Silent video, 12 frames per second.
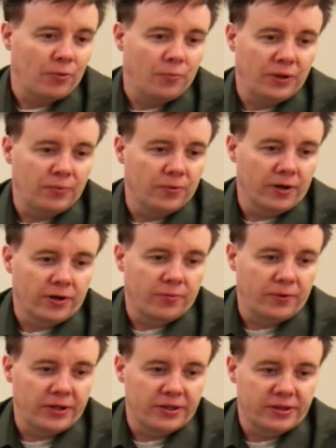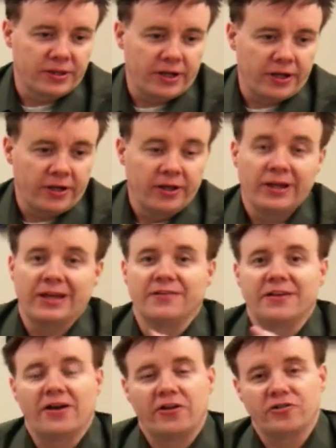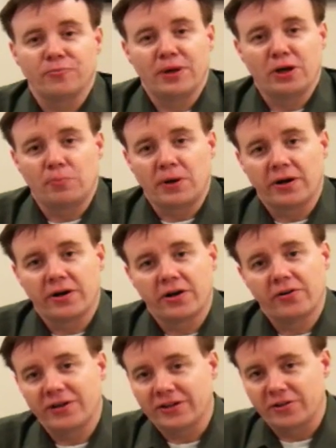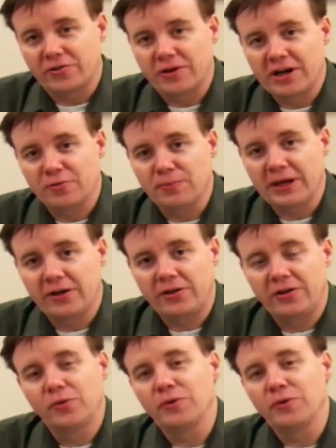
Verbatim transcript: We work with Intelligent Mail Barcode on the direct mail,